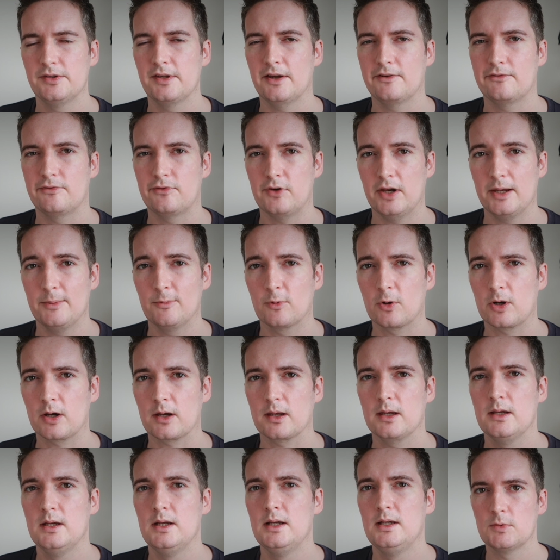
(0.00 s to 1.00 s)
to use that
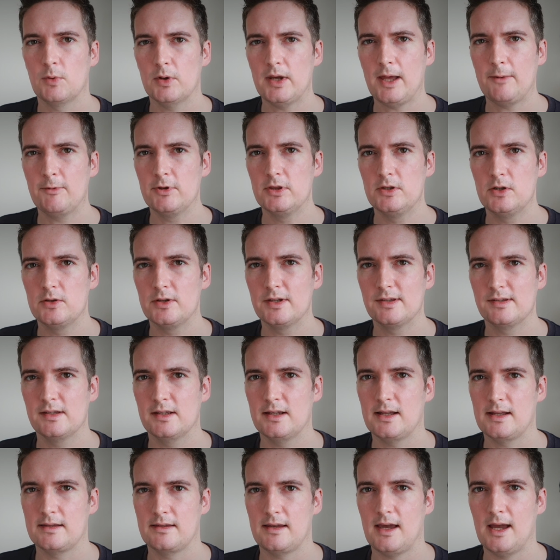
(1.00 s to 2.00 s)
framework. So what I would
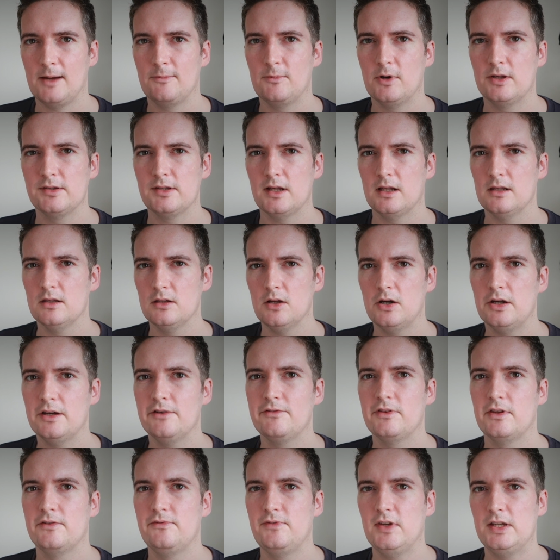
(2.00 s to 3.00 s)
notice at that time was a
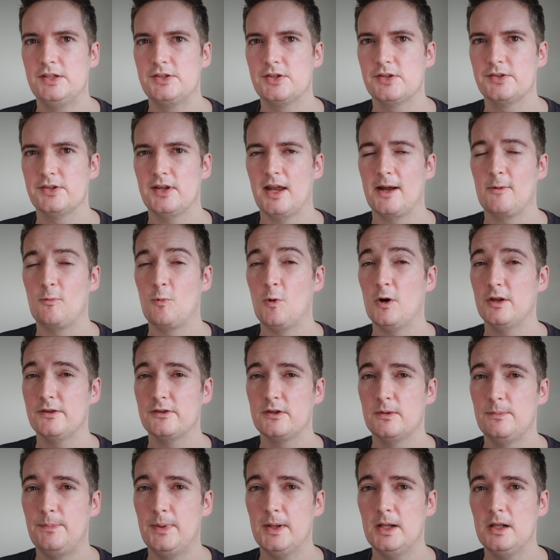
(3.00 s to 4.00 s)
lot of the features that I
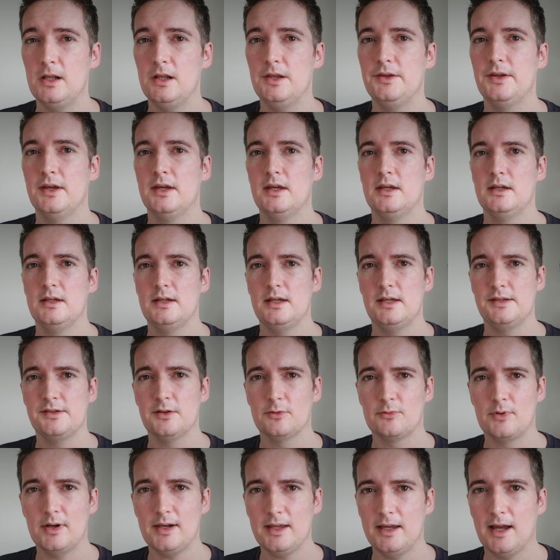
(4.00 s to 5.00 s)
want to build
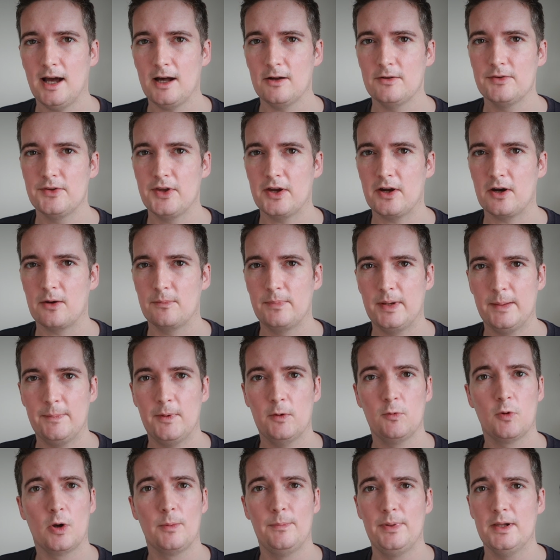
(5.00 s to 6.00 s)
is already out there.
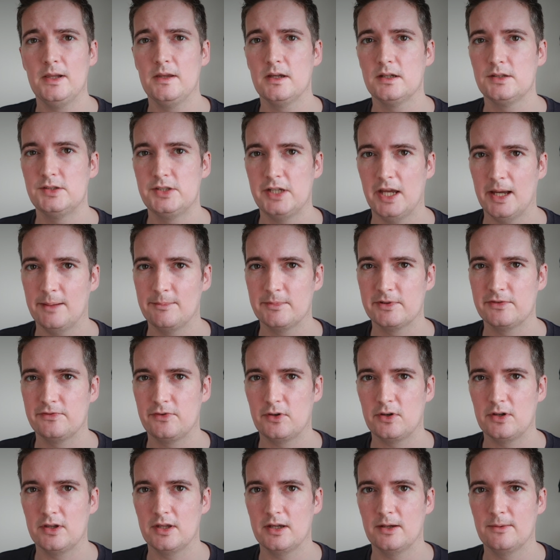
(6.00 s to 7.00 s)
People were building gems
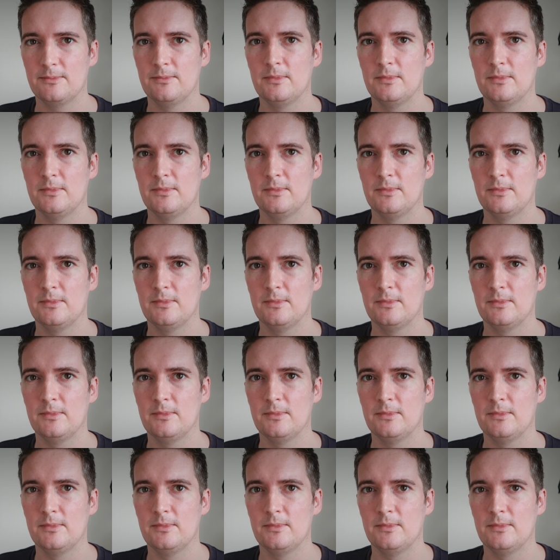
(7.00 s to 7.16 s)
for